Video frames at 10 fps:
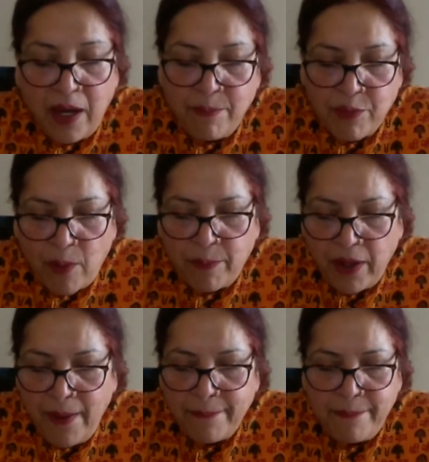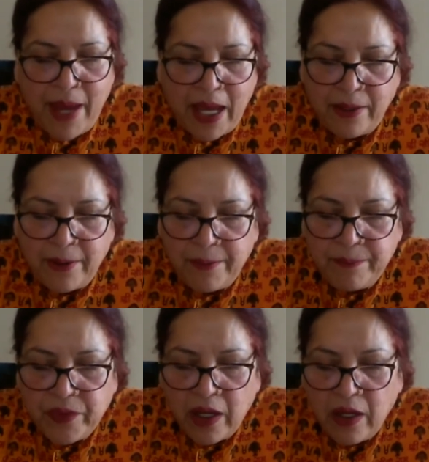improper manner.
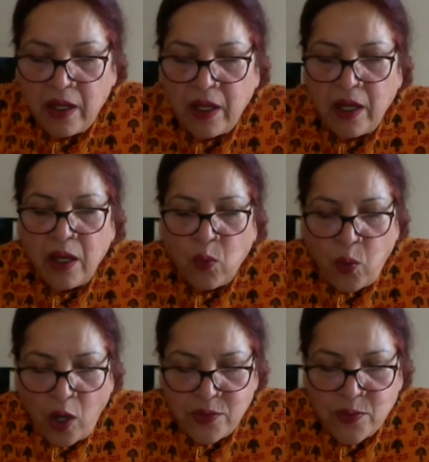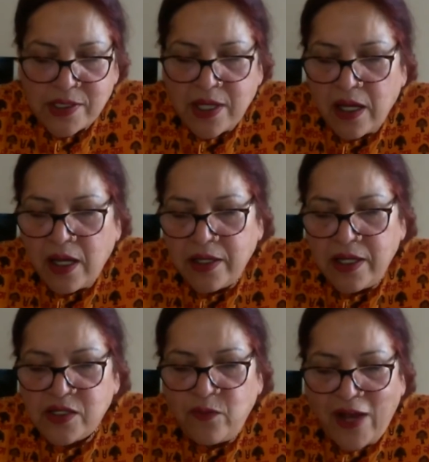What was
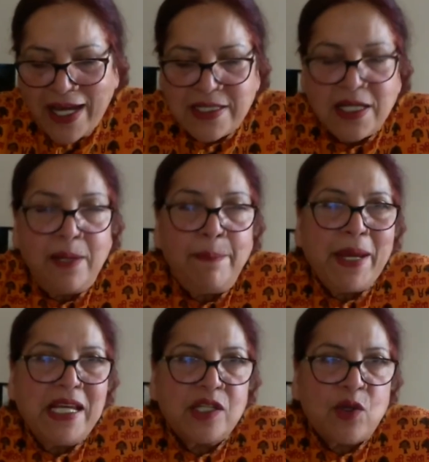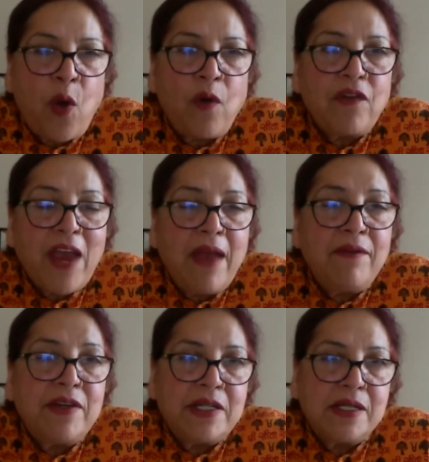Gangadhar's vital piece of
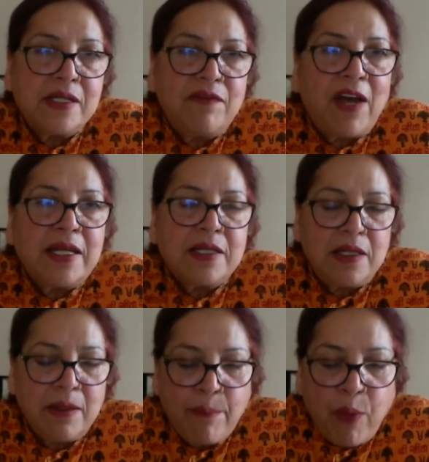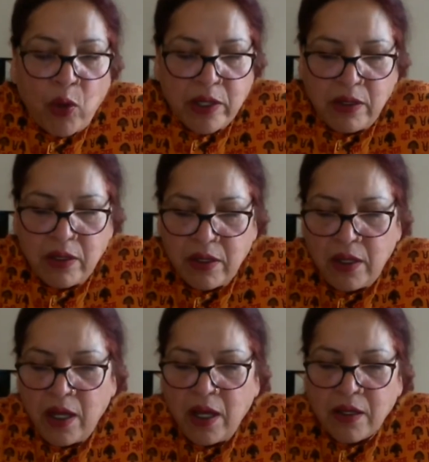evidence? Vital, important.
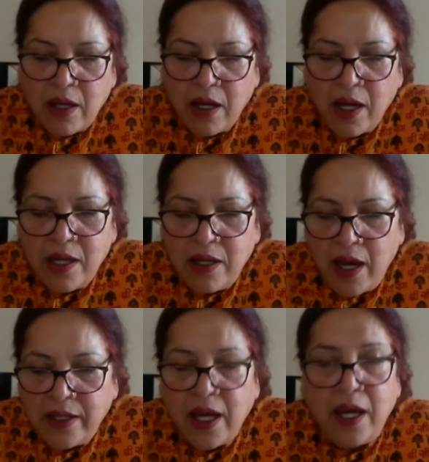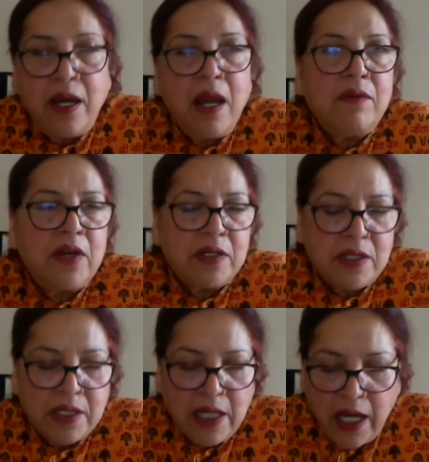Gangadhar had
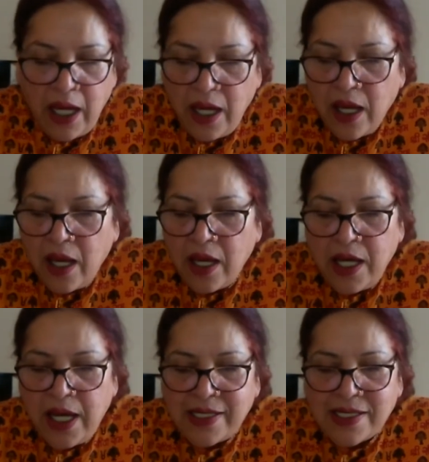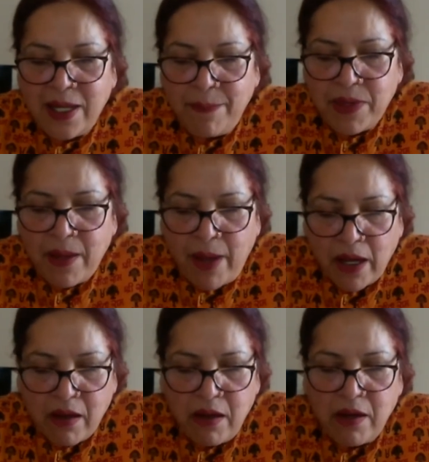inadvertently, he had slipped the
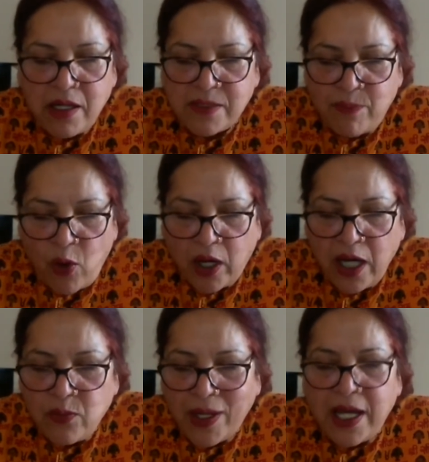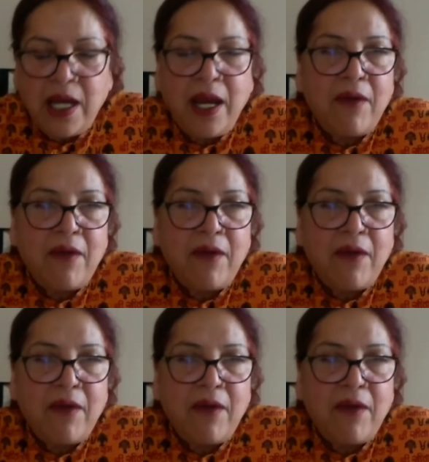bhakkar in his pocket when he